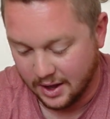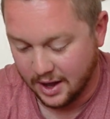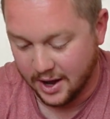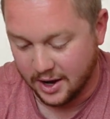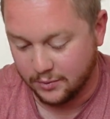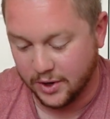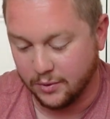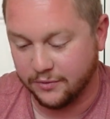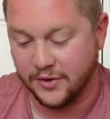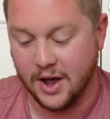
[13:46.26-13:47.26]
And
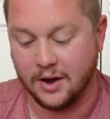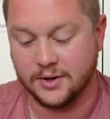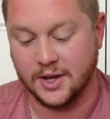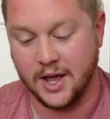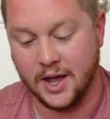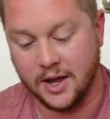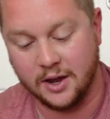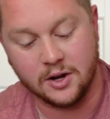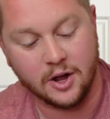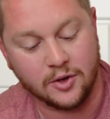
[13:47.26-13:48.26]
we found
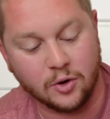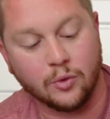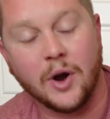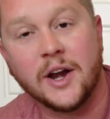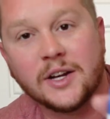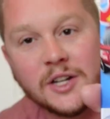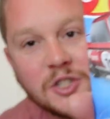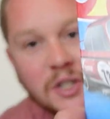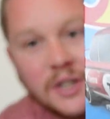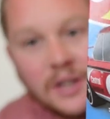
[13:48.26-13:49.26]
another red
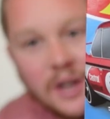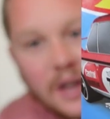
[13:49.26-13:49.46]
edition.